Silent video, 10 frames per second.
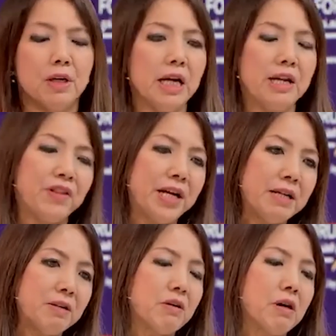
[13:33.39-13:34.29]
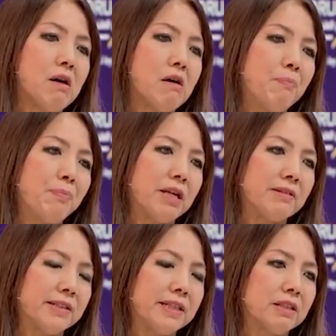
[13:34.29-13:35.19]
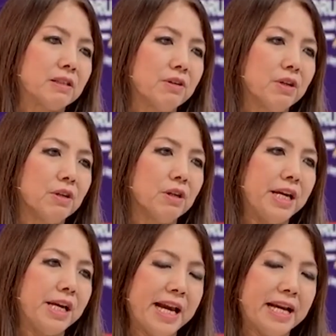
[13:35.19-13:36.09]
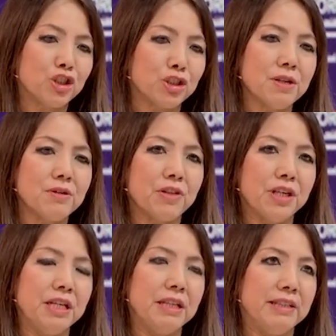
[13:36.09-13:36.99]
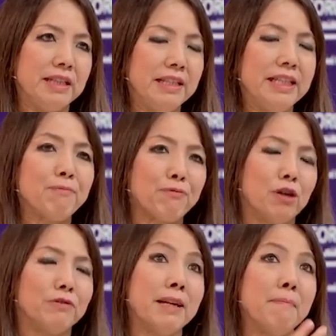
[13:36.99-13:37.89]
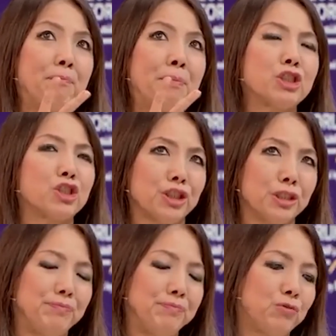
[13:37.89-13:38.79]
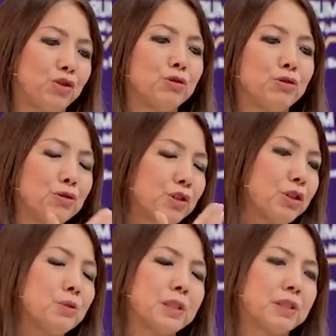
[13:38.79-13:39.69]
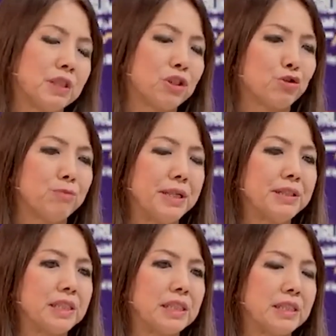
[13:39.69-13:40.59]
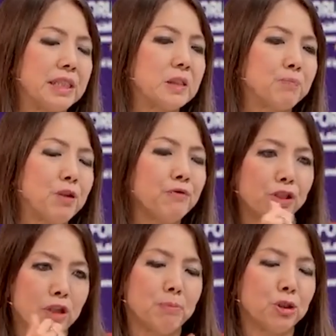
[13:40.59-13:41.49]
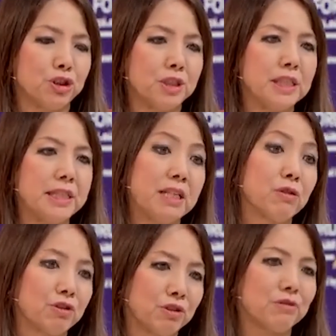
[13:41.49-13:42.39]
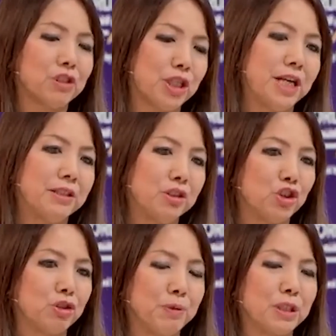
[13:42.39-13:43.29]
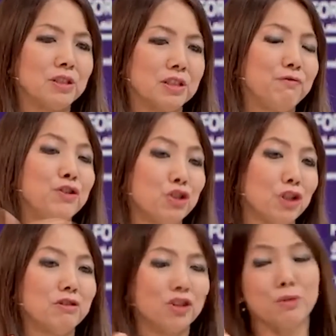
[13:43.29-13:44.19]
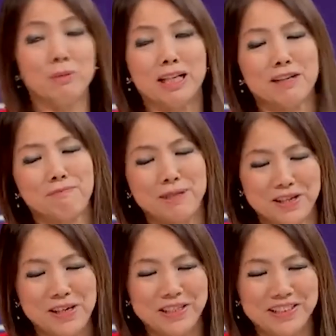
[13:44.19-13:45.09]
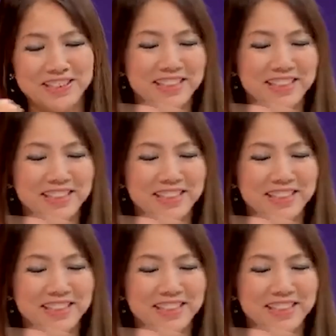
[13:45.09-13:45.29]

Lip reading: And that, I think, in Asia, the leapfrog, the ambition to do so is tremendous. It's both an opportunity and also a challenge, because if you don't, you'll be left behind.